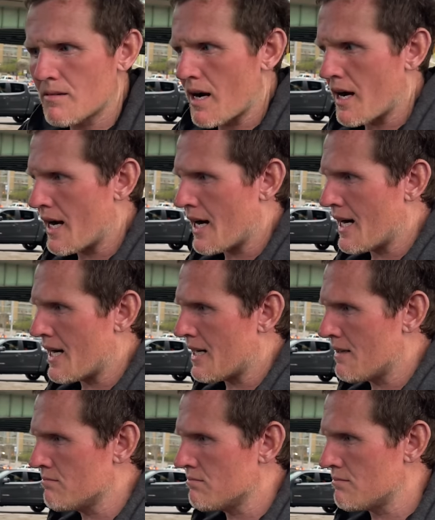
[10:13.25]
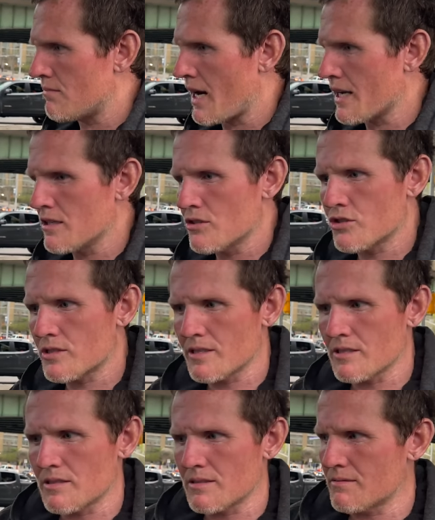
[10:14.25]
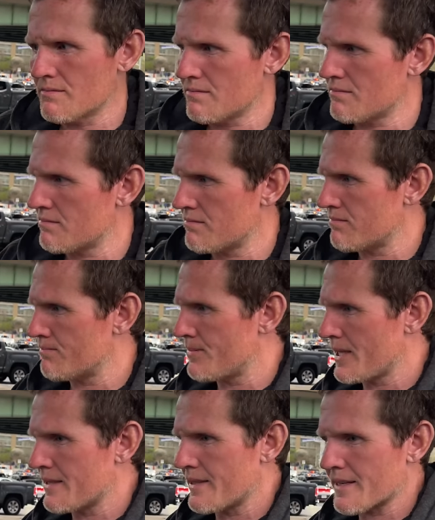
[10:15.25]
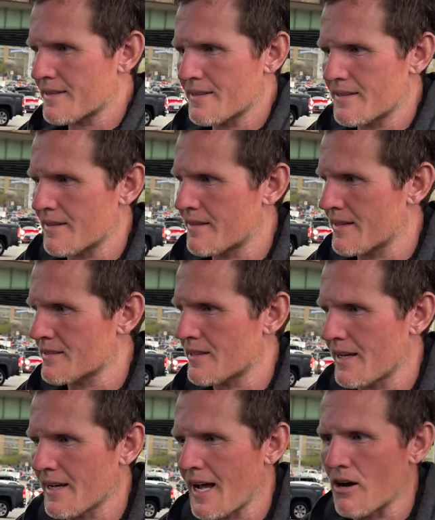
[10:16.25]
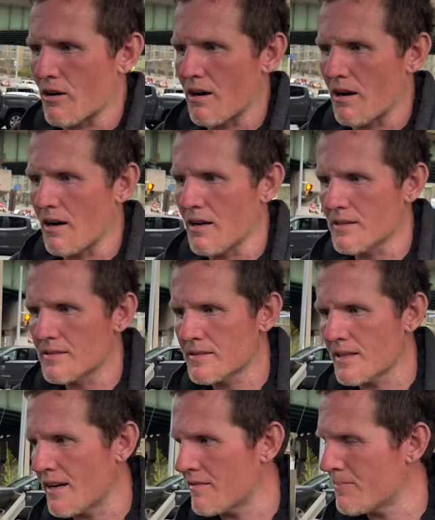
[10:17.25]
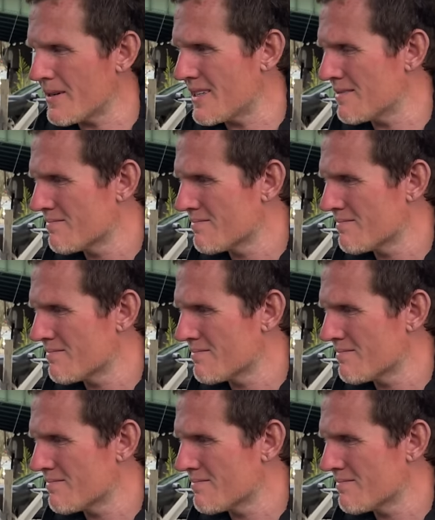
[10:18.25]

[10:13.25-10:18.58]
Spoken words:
I used to be addicted to things like alcohol and stuff, but